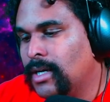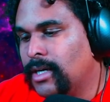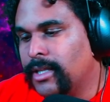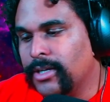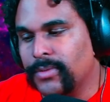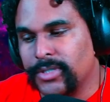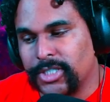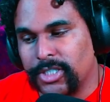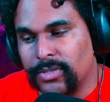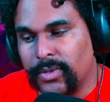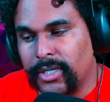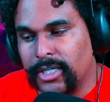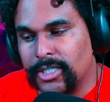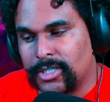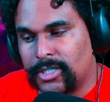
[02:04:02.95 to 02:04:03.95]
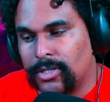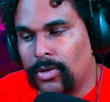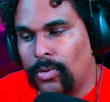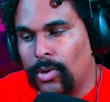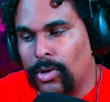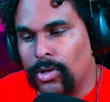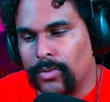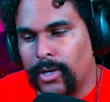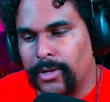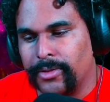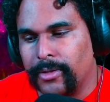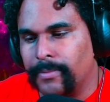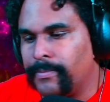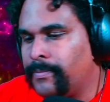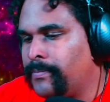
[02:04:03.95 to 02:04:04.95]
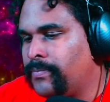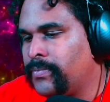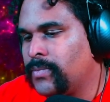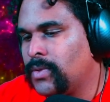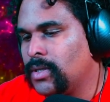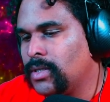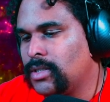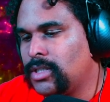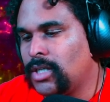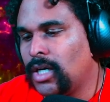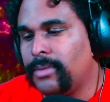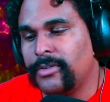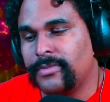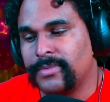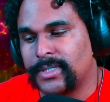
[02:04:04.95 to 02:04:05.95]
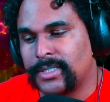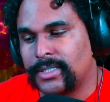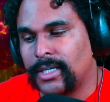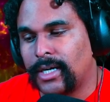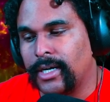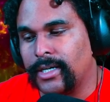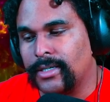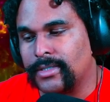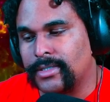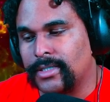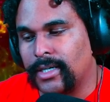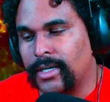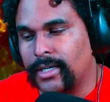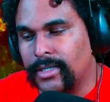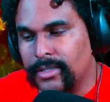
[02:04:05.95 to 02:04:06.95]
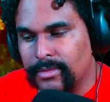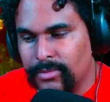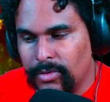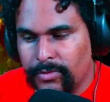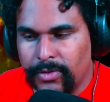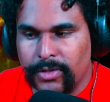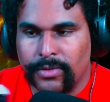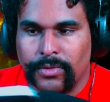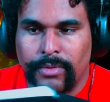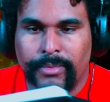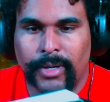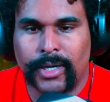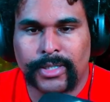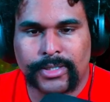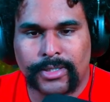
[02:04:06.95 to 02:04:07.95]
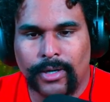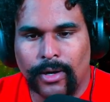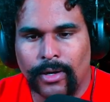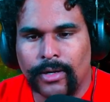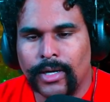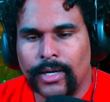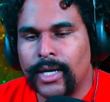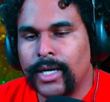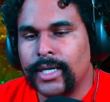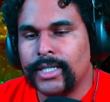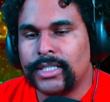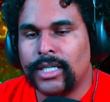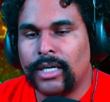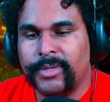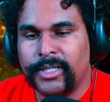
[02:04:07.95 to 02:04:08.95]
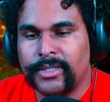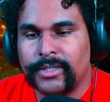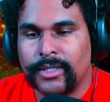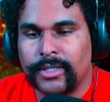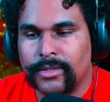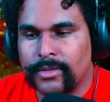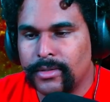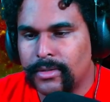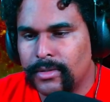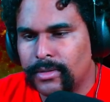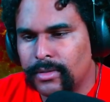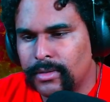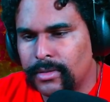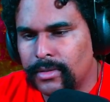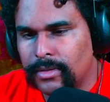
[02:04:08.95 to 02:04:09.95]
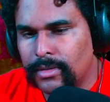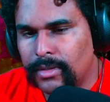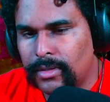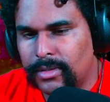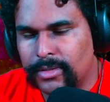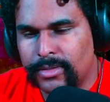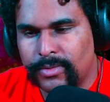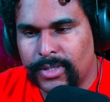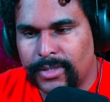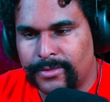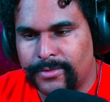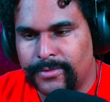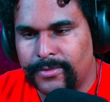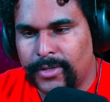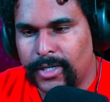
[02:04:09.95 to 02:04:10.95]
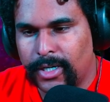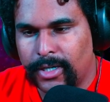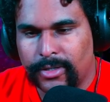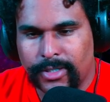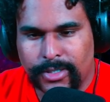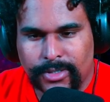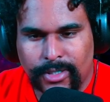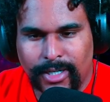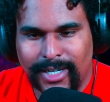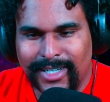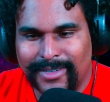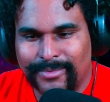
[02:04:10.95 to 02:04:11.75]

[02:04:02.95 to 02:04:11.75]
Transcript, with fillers: There was a greenish glow all around them, coming from the sky outside and moving through the boxcar. Coming. Oh, so what the fuck? Oh, okay, sorry.